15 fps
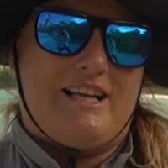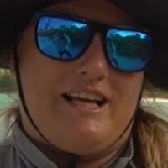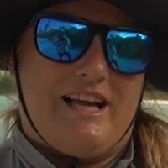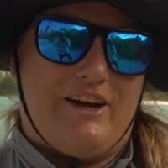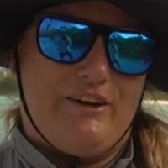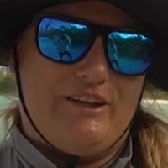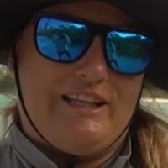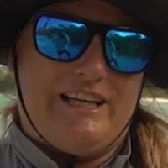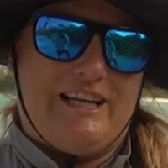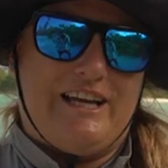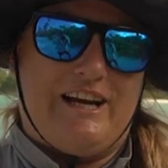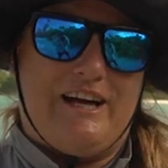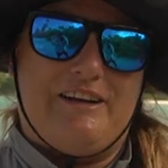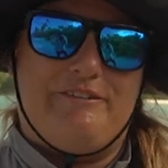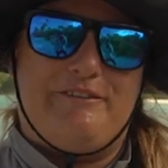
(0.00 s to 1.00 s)
Currently
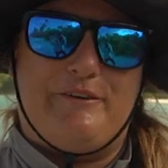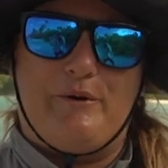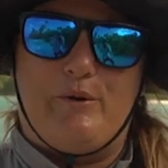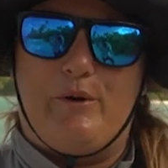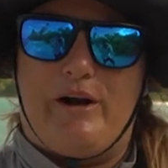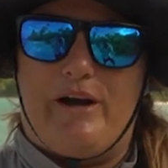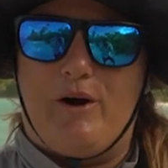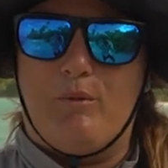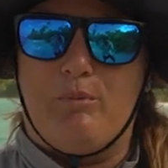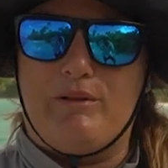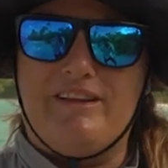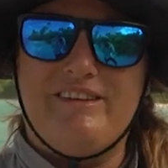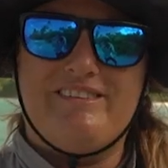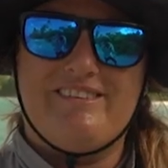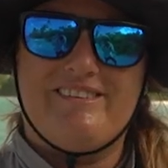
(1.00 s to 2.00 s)
I feel
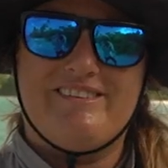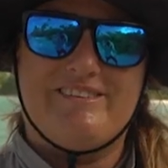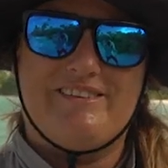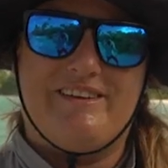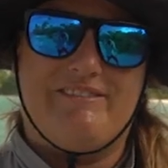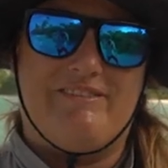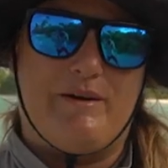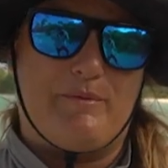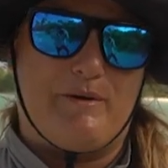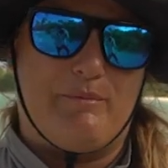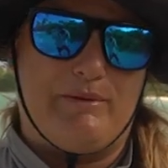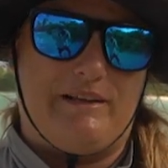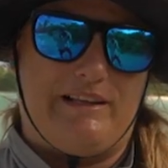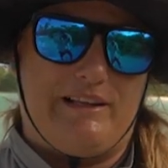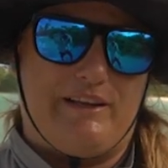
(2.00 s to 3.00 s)
helpless, if I'm
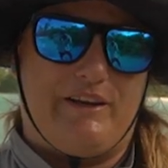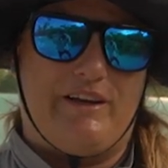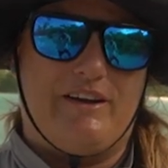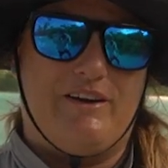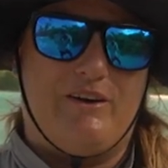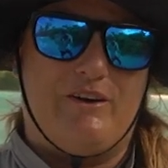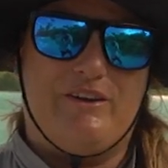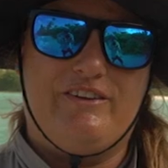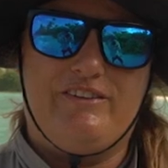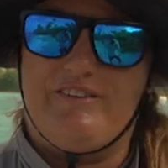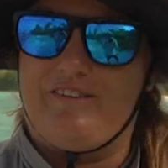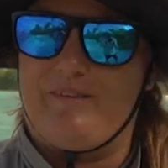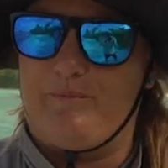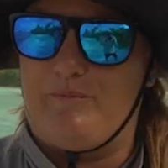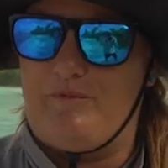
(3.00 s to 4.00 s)
completely
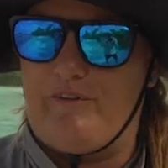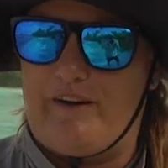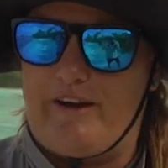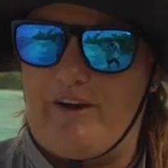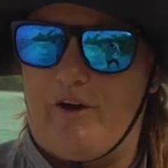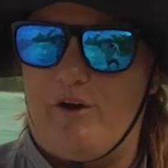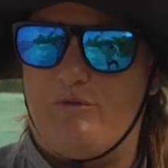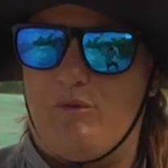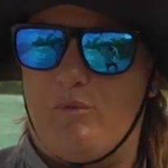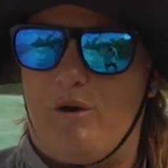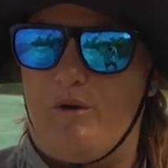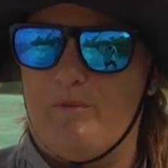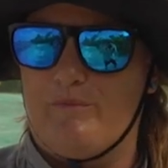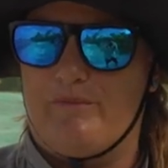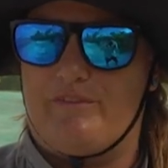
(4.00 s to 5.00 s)
honest, very
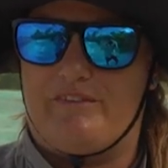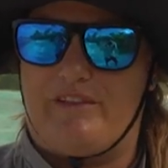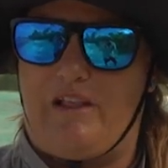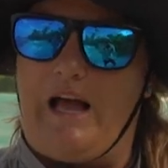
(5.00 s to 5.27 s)
overwhelmed.